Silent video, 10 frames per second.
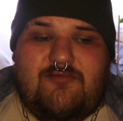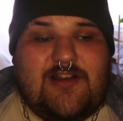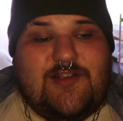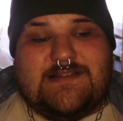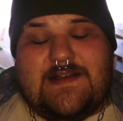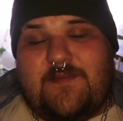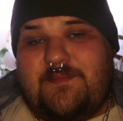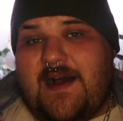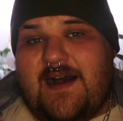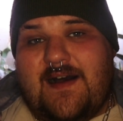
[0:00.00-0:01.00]
yourself a
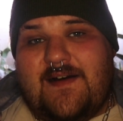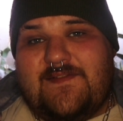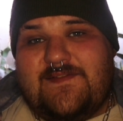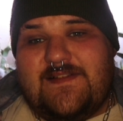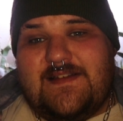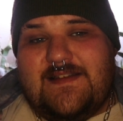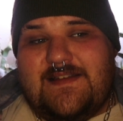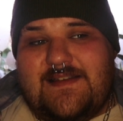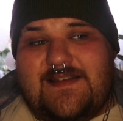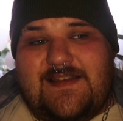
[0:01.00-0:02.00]
bath.
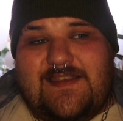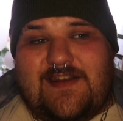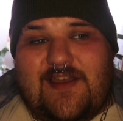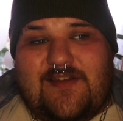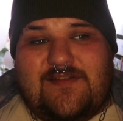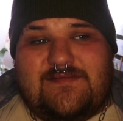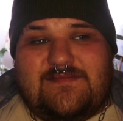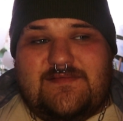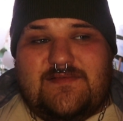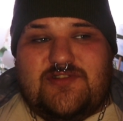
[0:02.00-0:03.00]

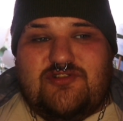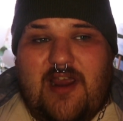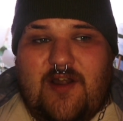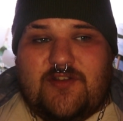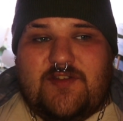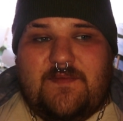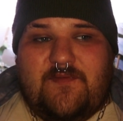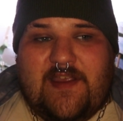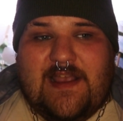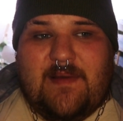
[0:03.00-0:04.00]
Try not to
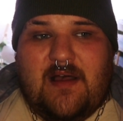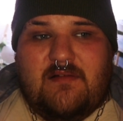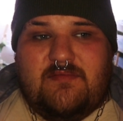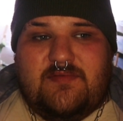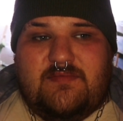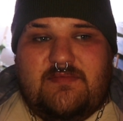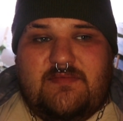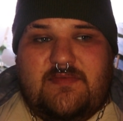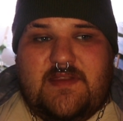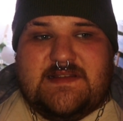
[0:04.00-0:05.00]
think about
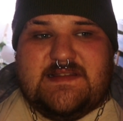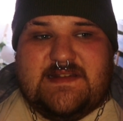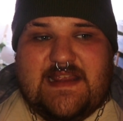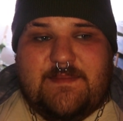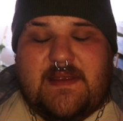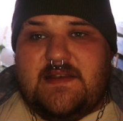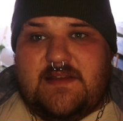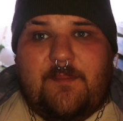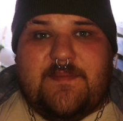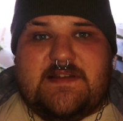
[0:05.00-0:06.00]
the steaming
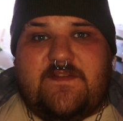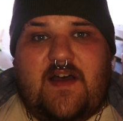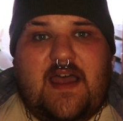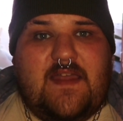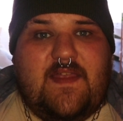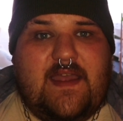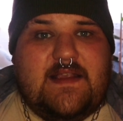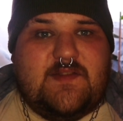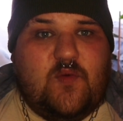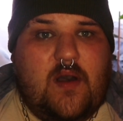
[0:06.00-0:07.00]
dumpster fire that
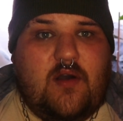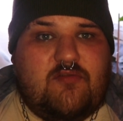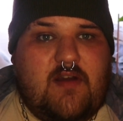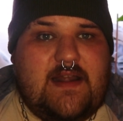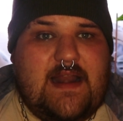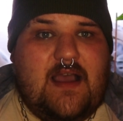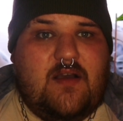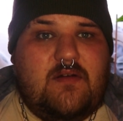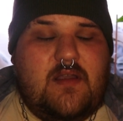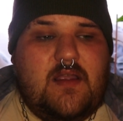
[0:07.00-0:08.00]
is the world right
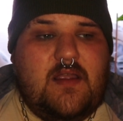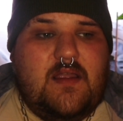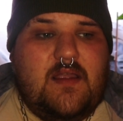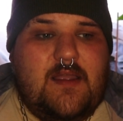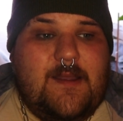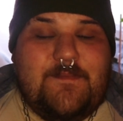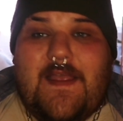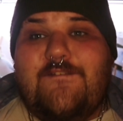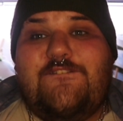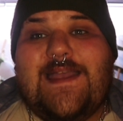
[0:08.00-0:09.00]
now.
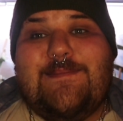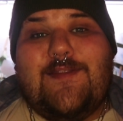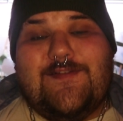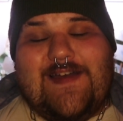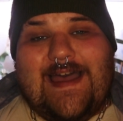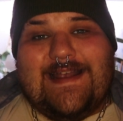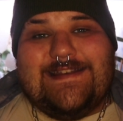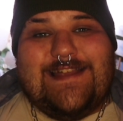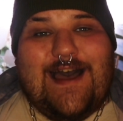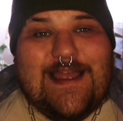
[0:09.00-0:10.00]
Think about the
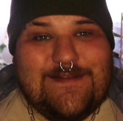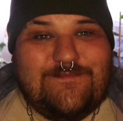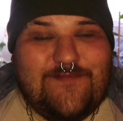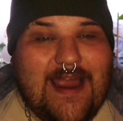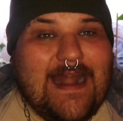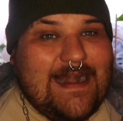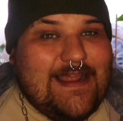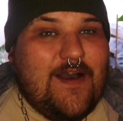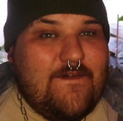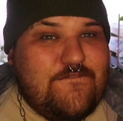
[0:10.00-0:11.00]
fact that I
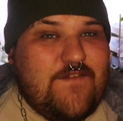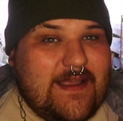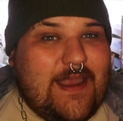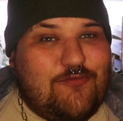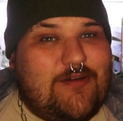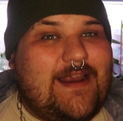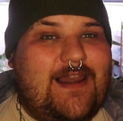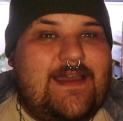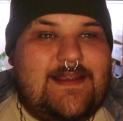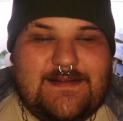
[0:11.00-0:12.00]
finally got a fucking ring
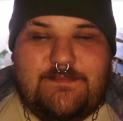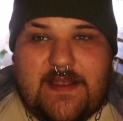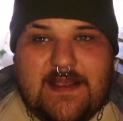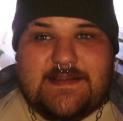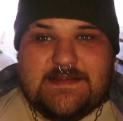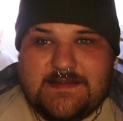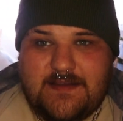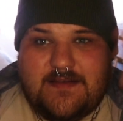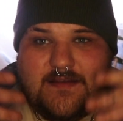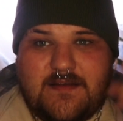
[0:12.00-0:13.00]
light, because